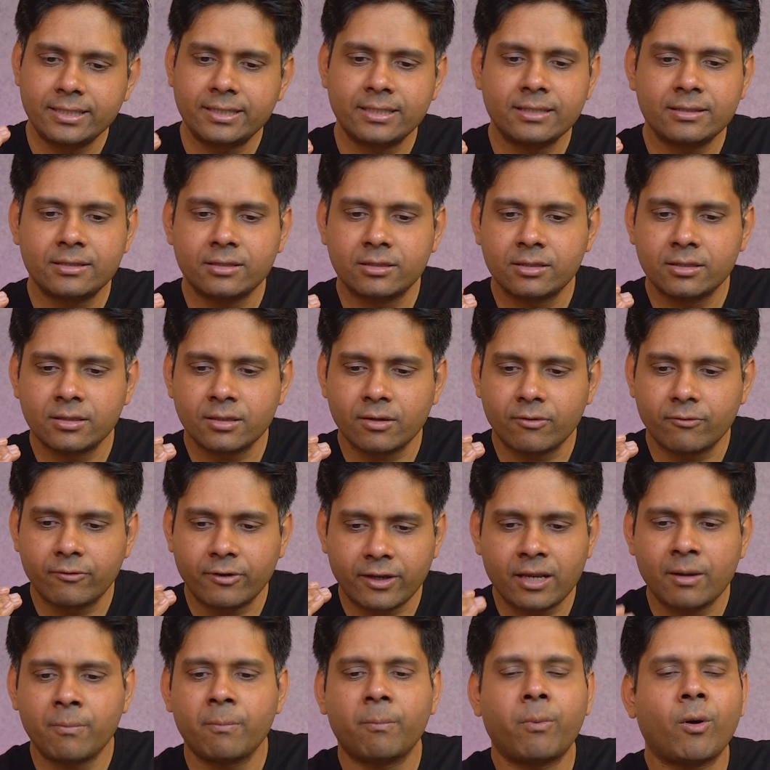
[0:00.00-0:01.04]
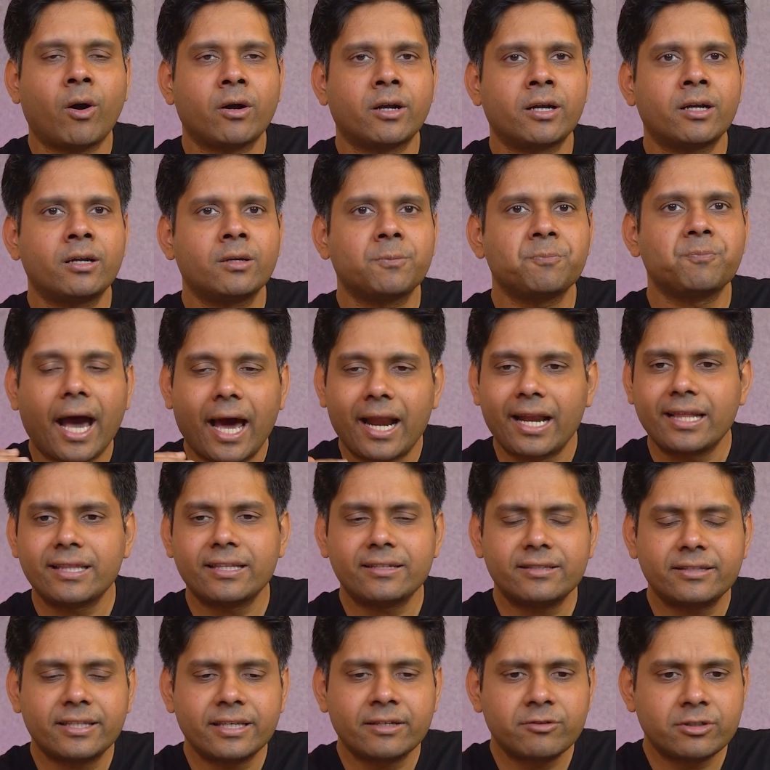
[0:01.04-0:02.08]
this is very important.
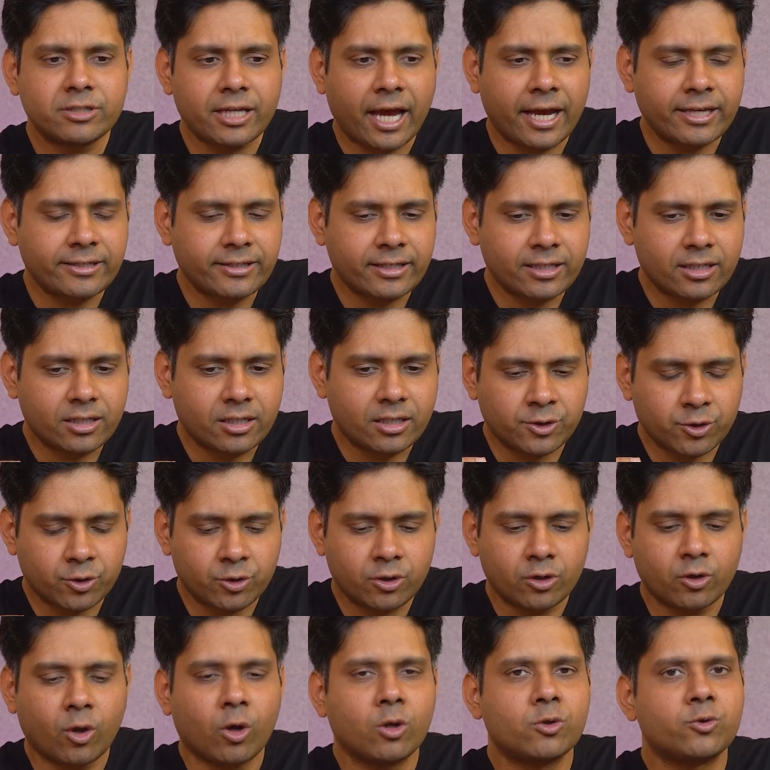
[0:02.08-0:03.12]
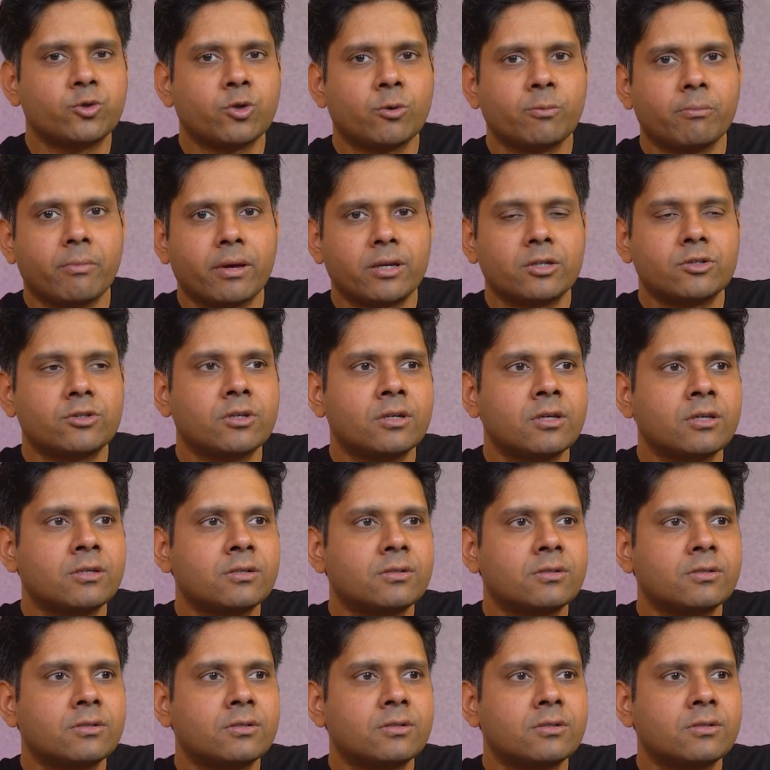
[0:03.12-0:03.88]
Another thing which I think should also mention